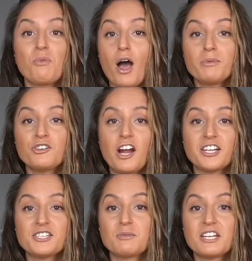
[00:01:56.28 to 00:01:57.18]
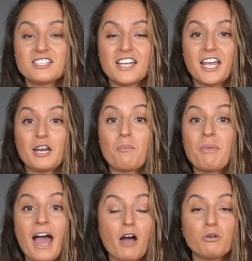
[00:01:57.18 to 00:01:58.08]
Pomegranates contain
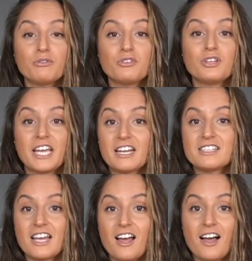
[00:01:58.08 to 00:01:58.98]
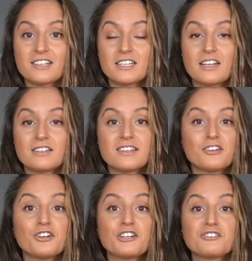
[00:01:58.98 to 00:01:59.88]
powerful antioxidants that
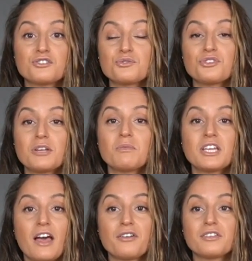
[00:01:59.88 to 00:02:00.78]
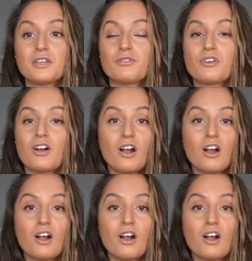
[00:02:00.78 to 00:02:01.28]
are extremely healthy for our